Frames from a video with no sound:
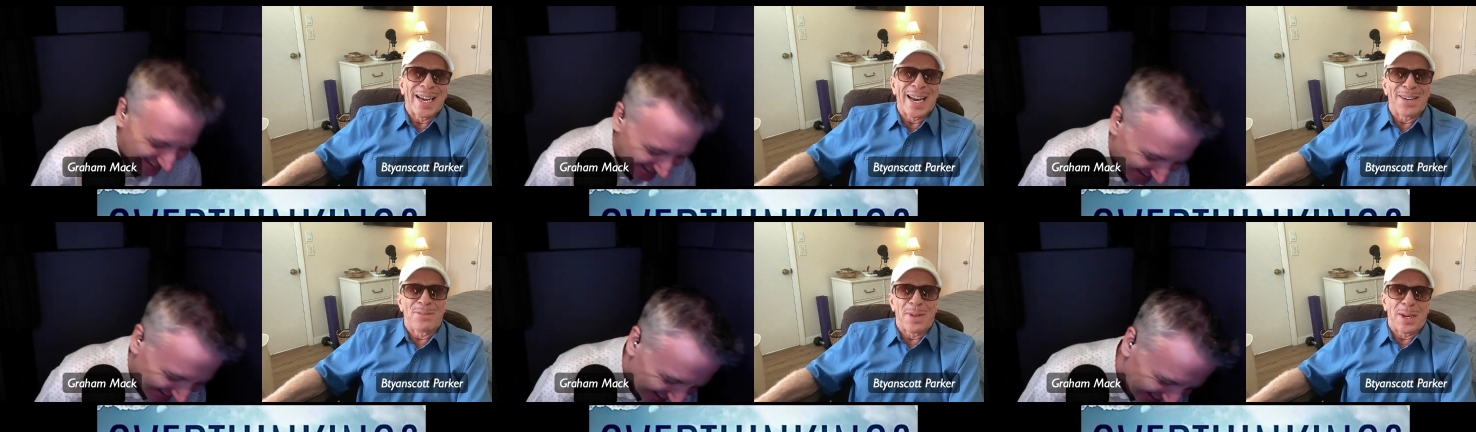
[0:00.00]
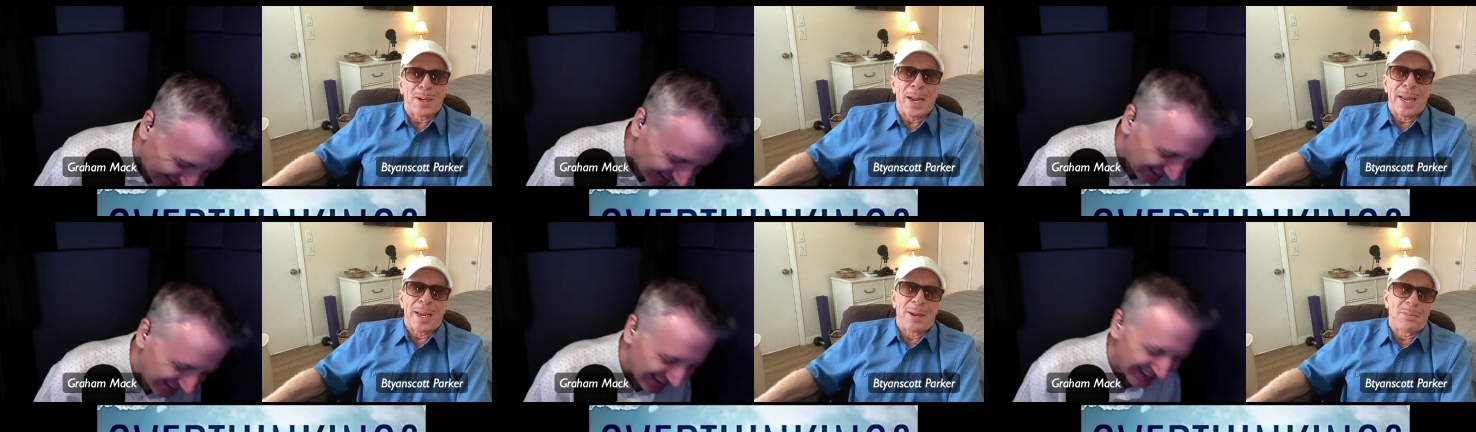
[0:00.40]
Speaker 1: And I think,
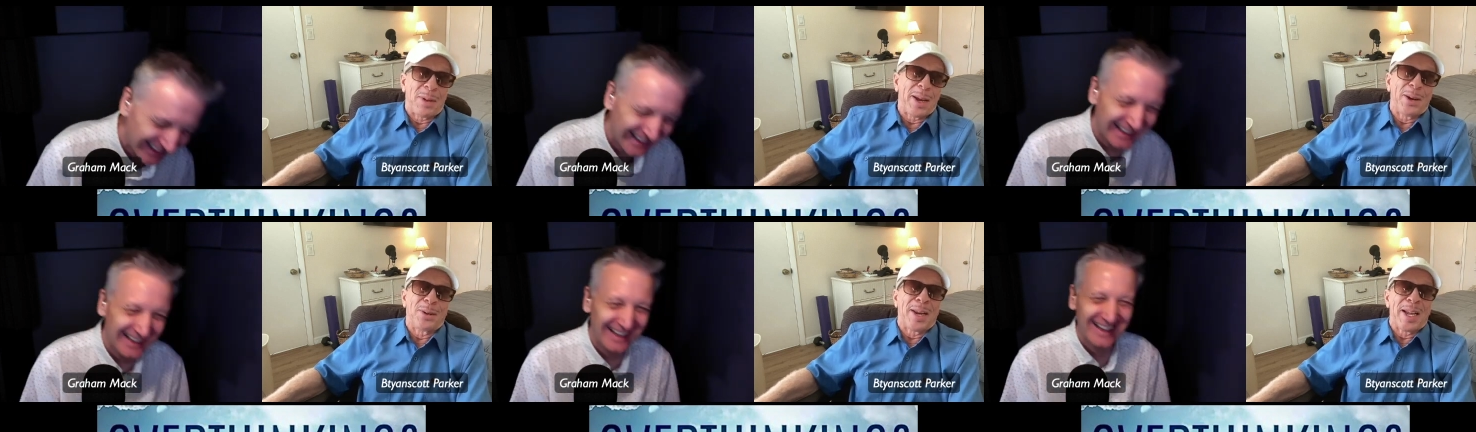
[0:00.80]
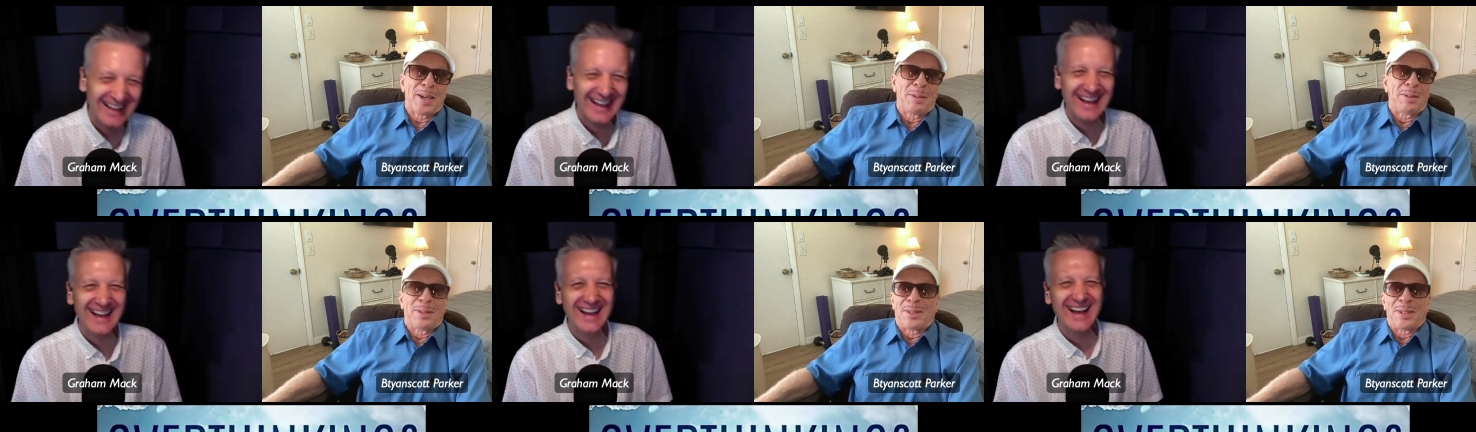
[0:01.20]
hey,
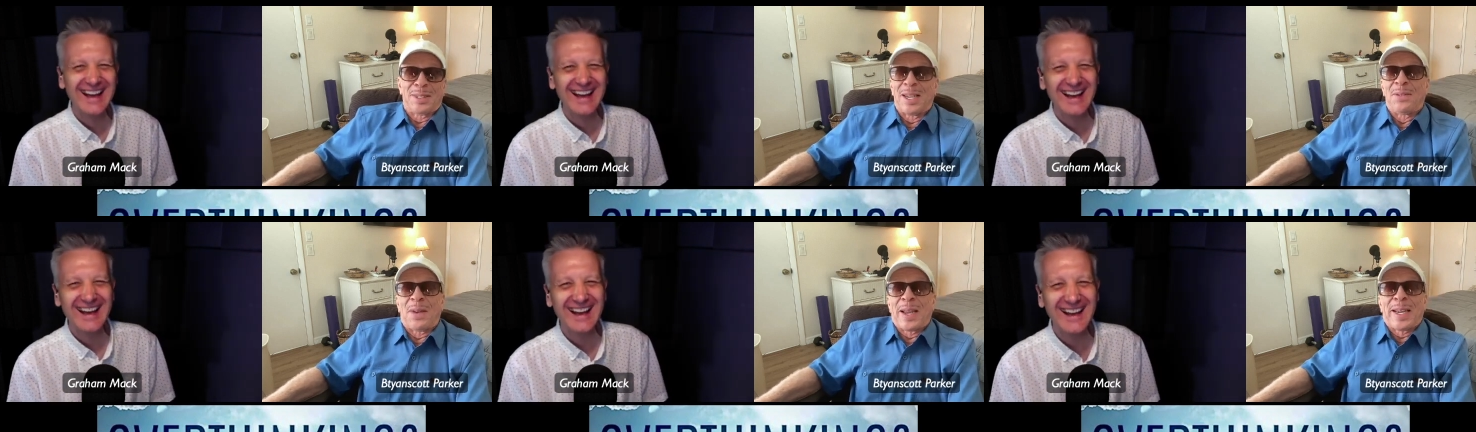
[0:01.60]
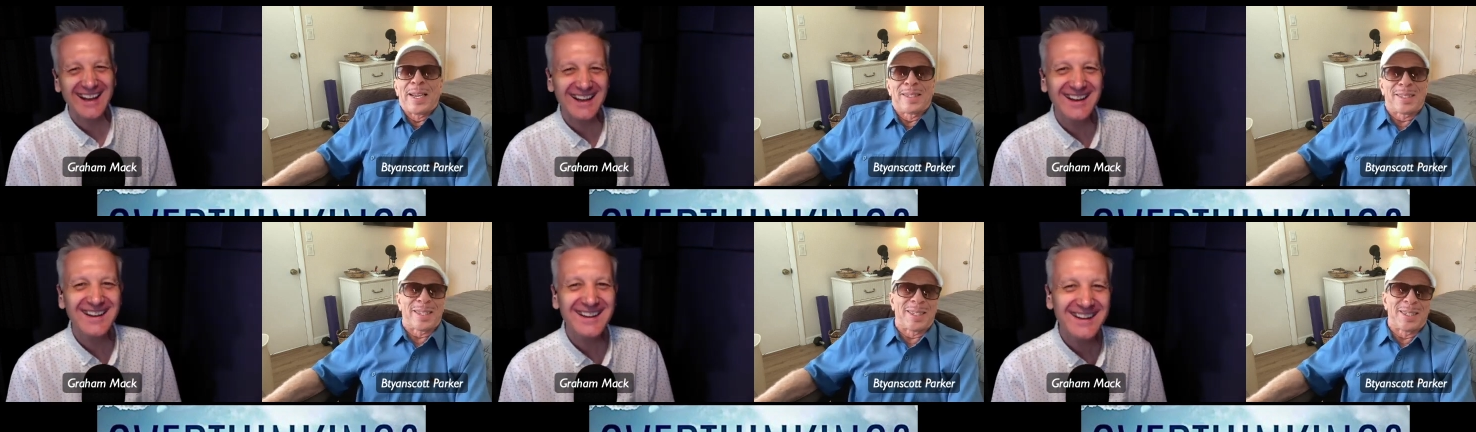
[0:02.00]
if I
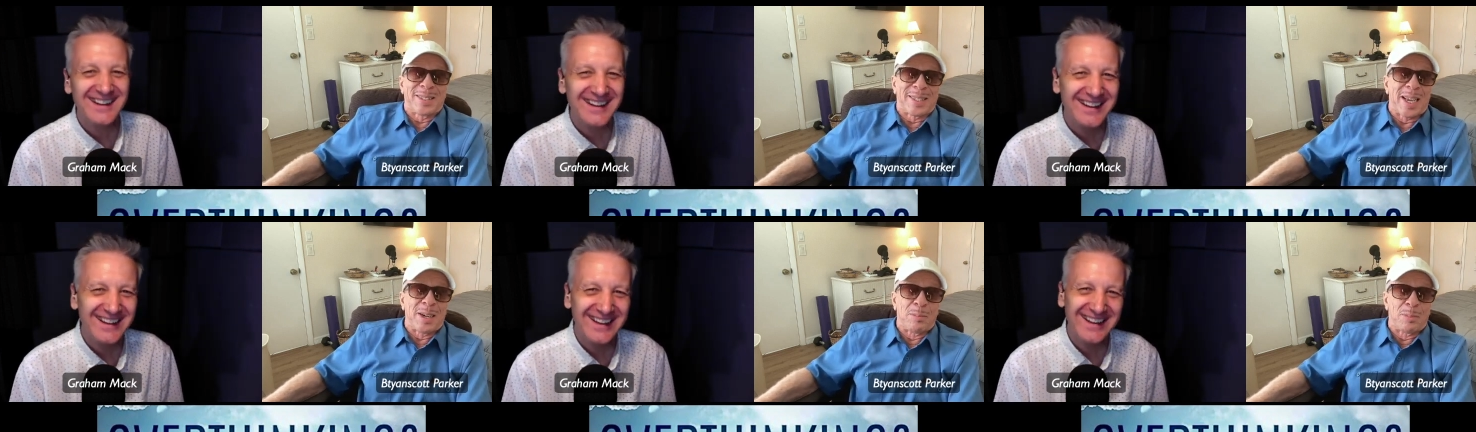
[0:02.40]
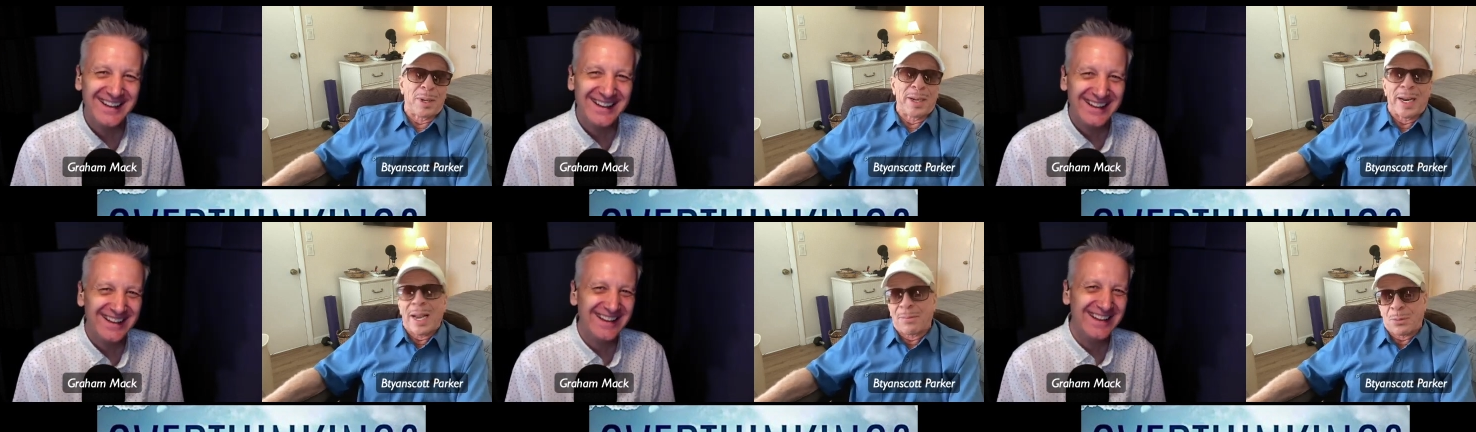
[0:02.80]
can't stand the sight of
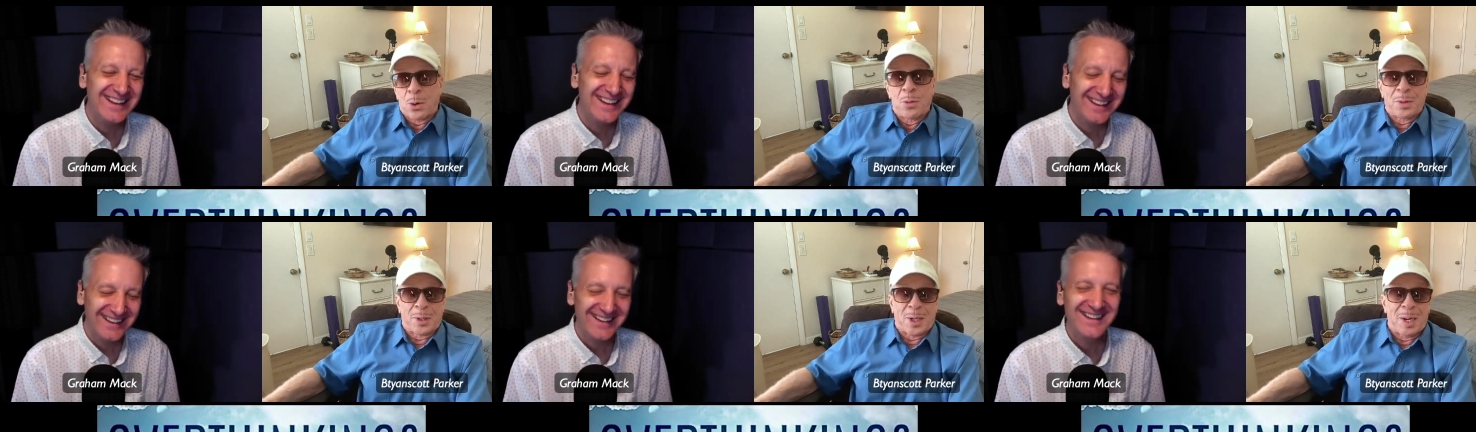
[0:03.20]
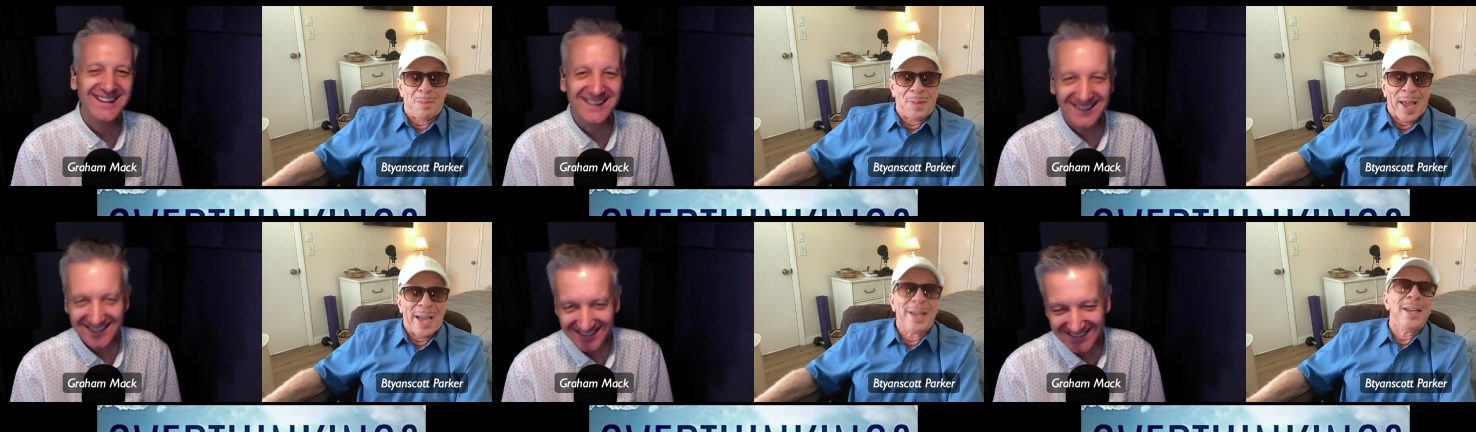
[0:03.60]
blood, I have to overcome
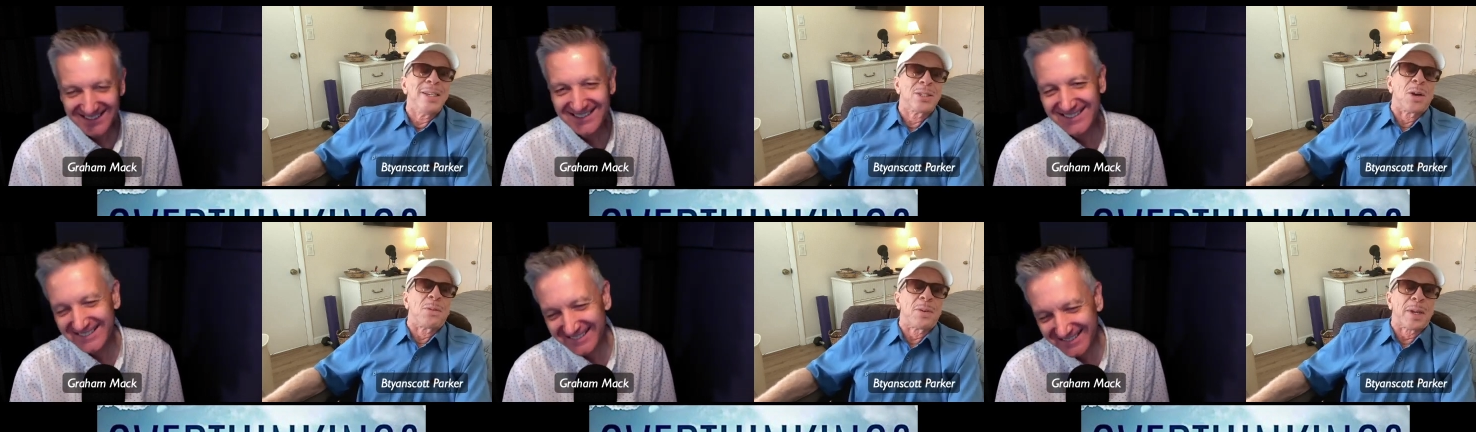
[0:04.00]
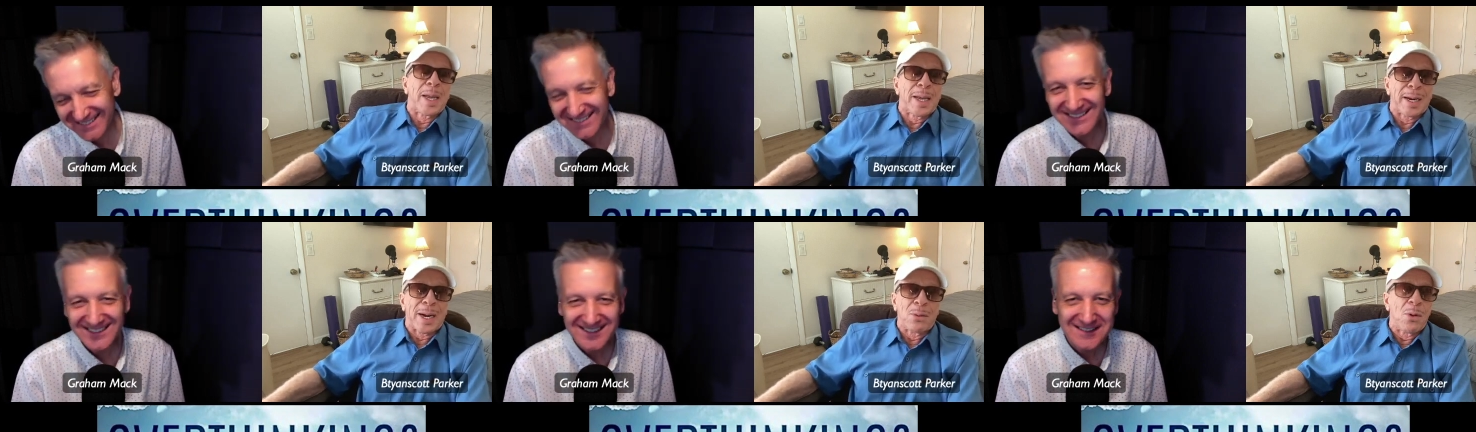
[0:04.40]
that. So
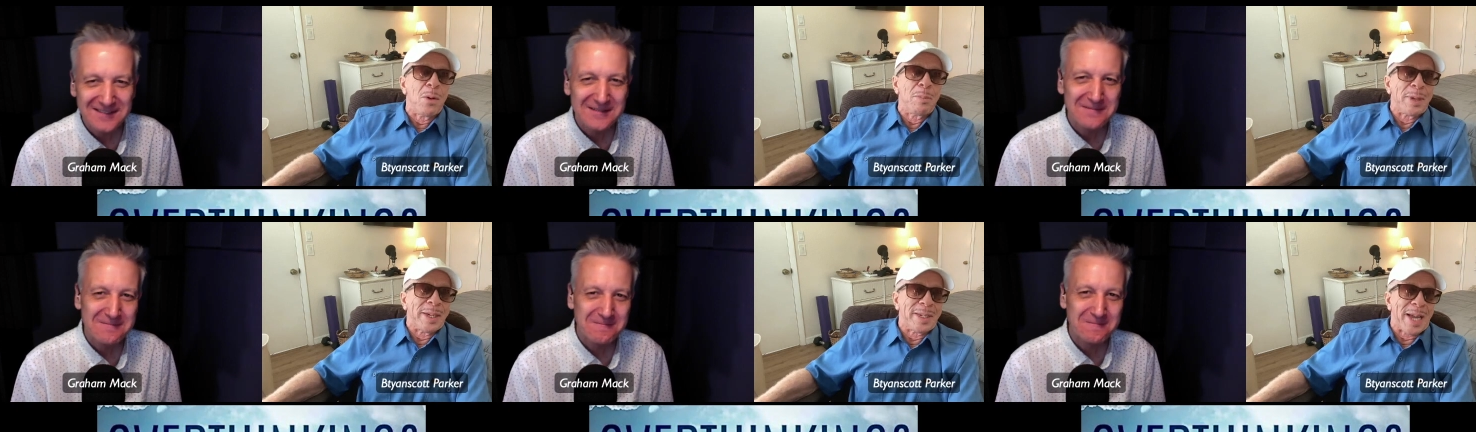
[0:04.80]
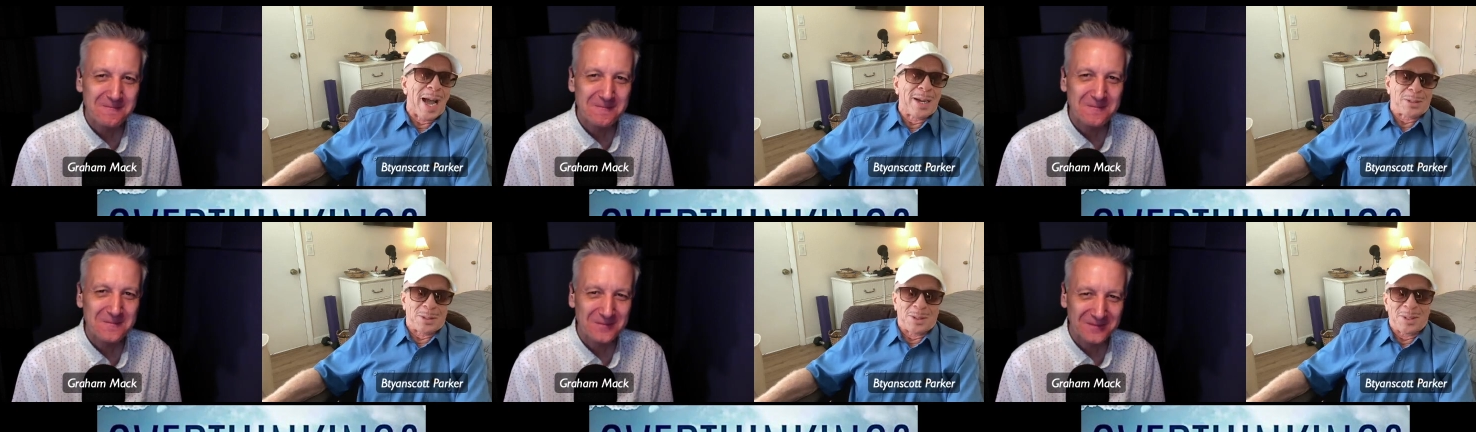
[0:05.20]
forget it. I won't be a
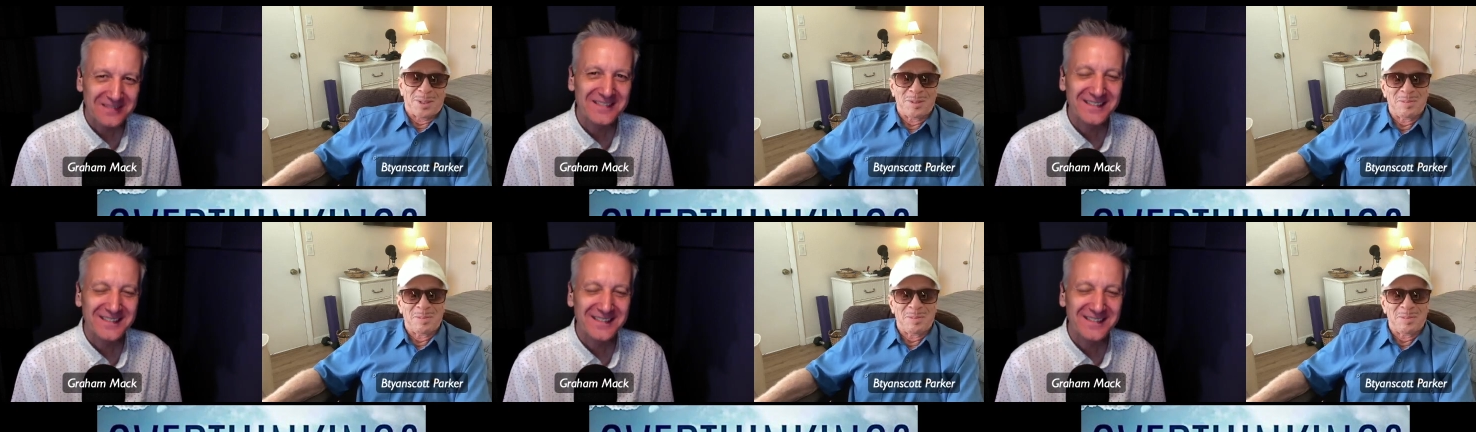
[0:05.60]
doctor.